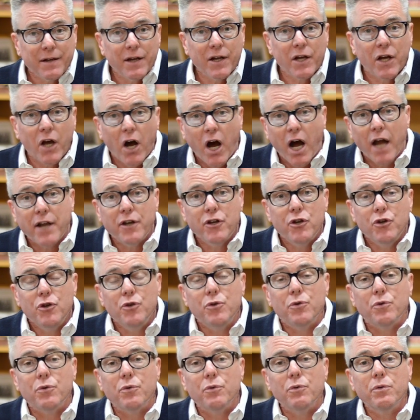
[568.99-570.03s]
God
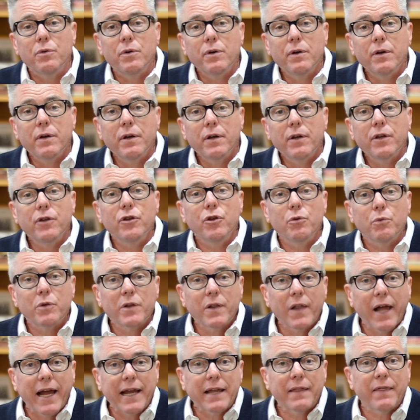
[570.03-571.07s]
knew you would
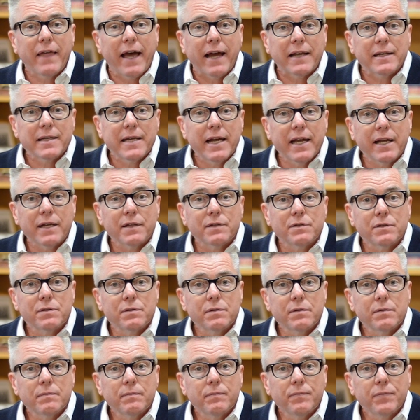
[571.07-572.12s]
like that taste.